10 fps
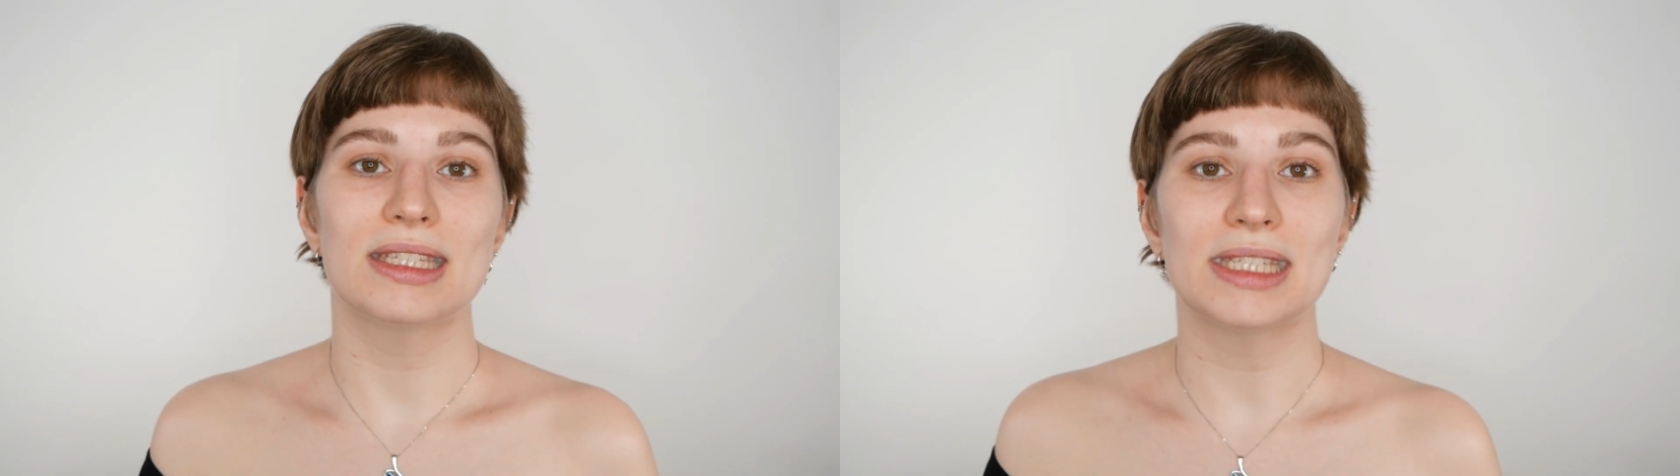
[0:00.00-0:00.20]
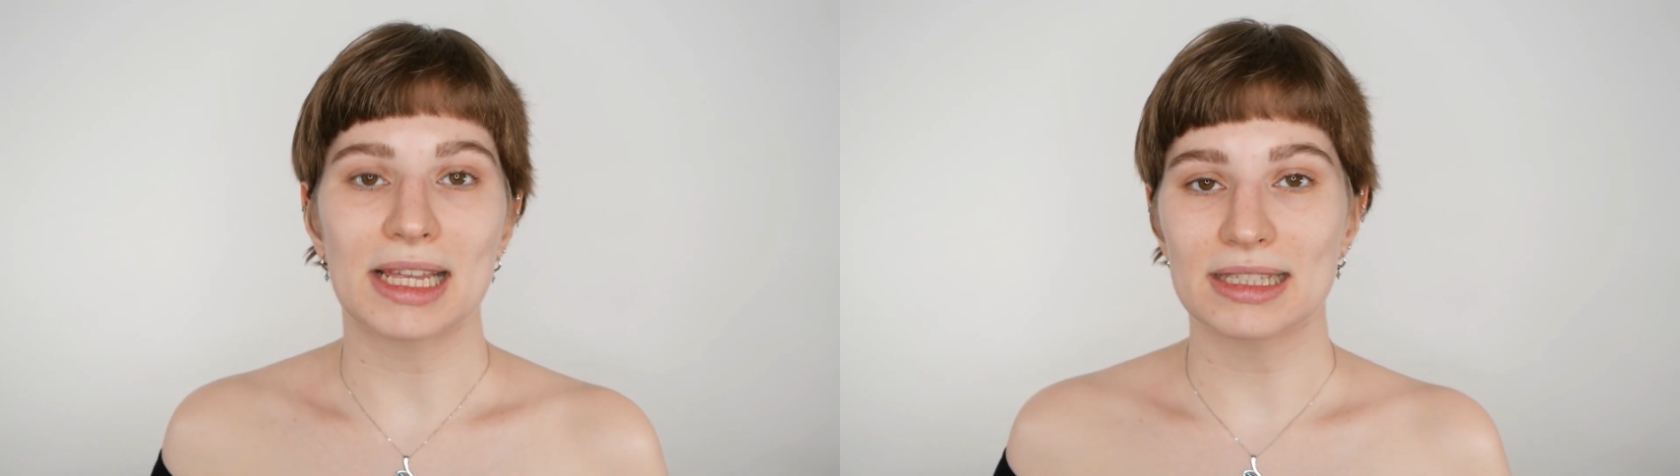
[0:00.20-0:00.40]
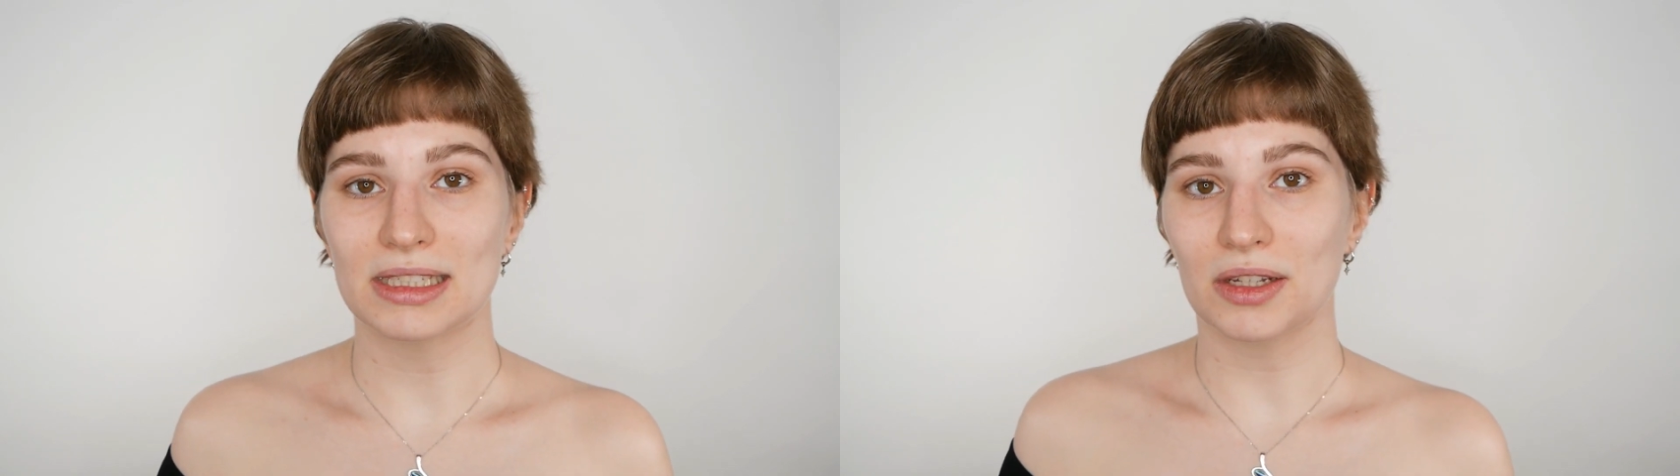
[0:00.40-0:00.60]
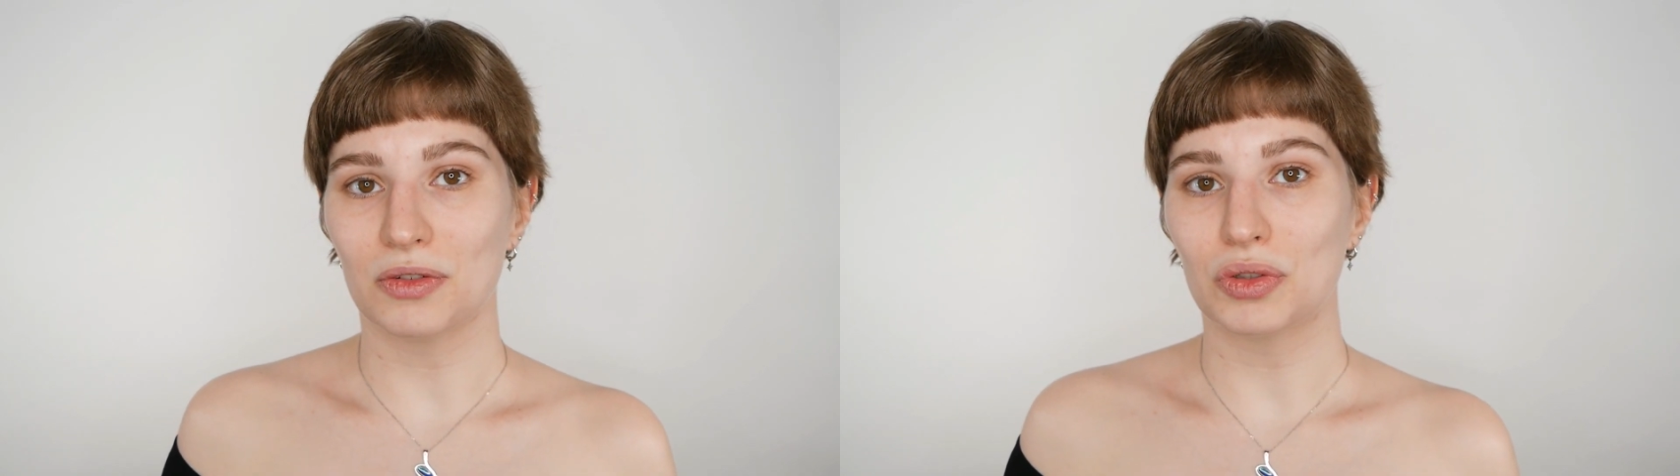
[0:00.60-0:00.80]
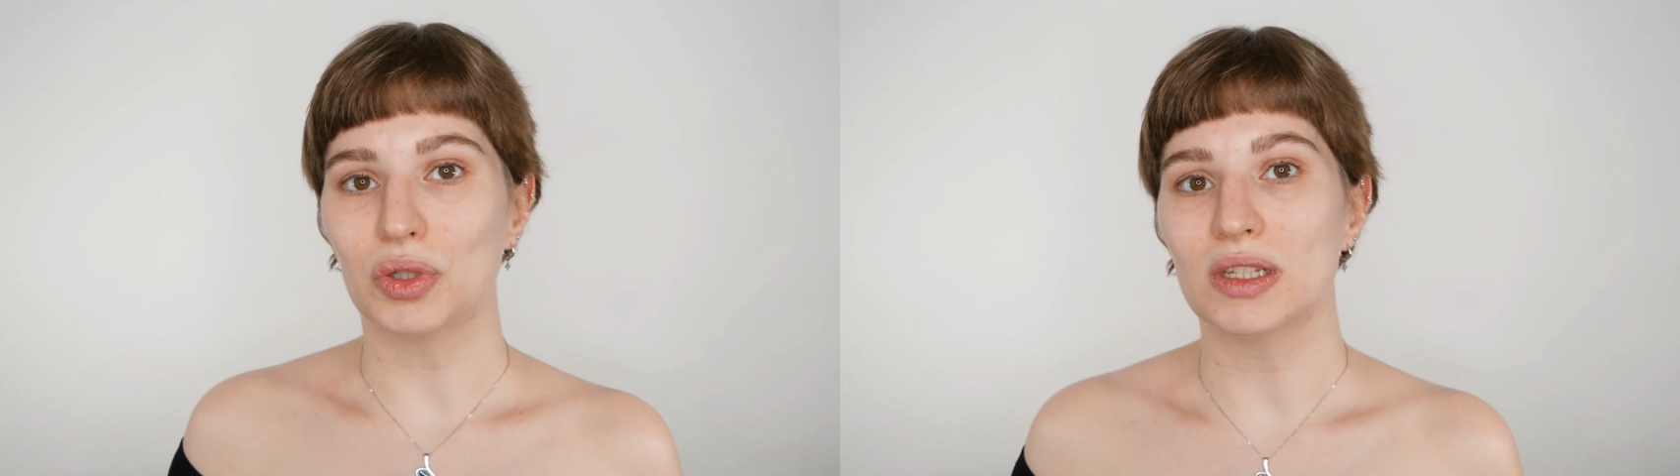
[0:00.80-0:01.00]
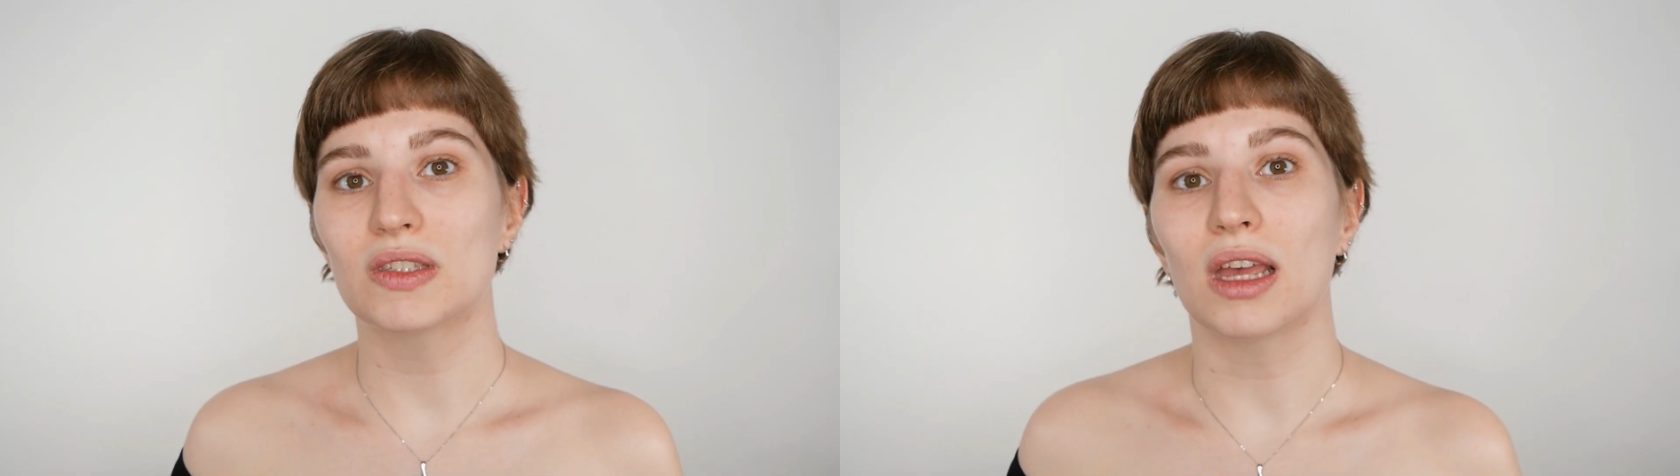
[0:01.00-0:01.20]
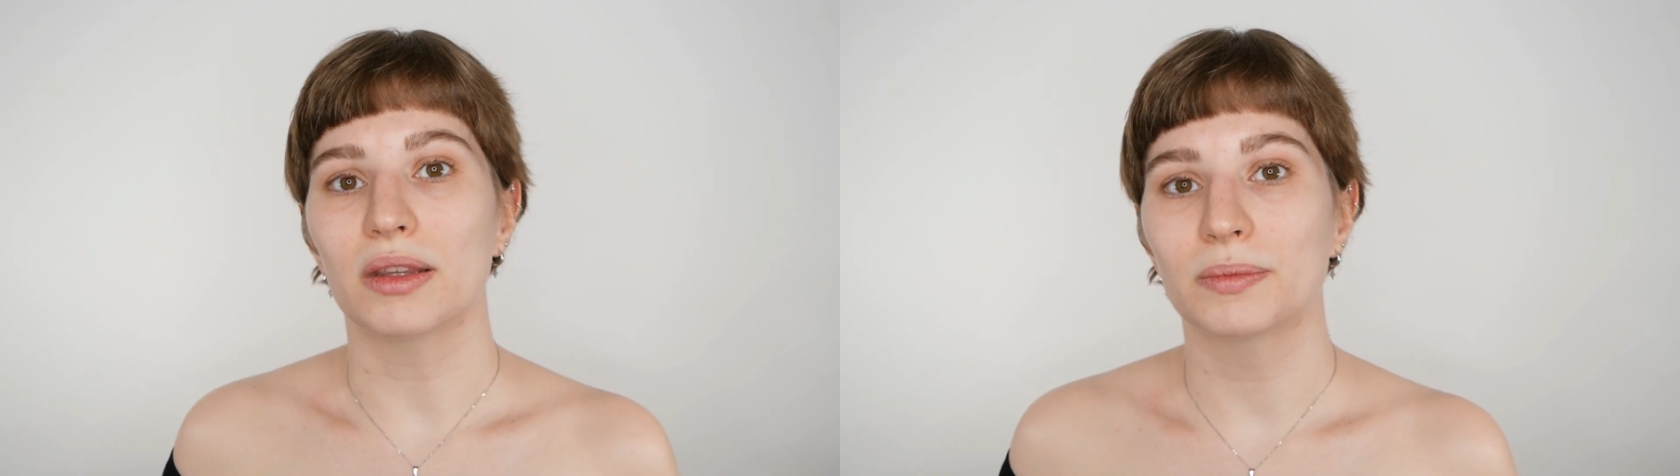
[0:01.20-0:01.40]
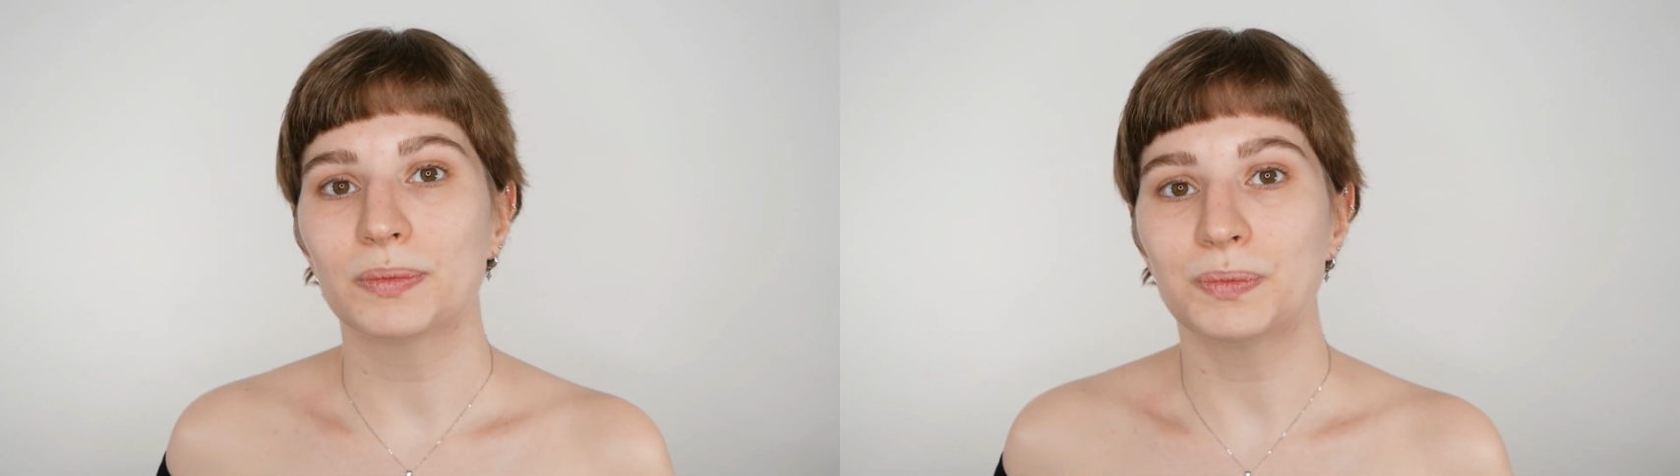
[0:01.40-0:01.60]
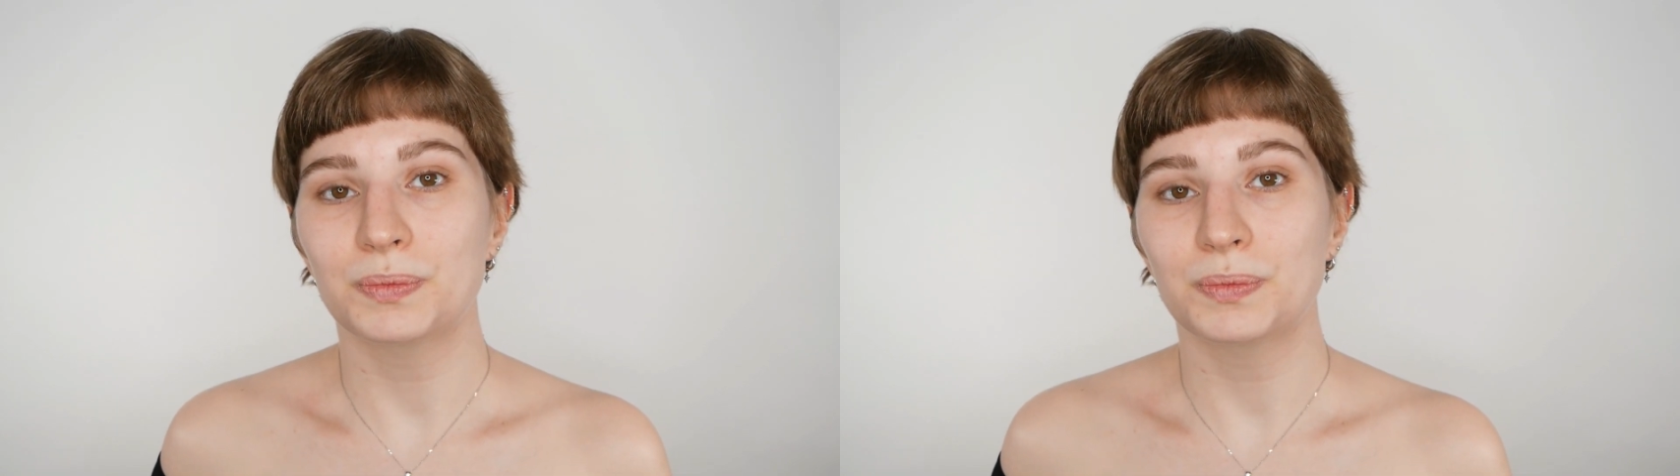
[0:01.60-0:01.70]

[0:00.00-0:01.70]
sensitive to the sun.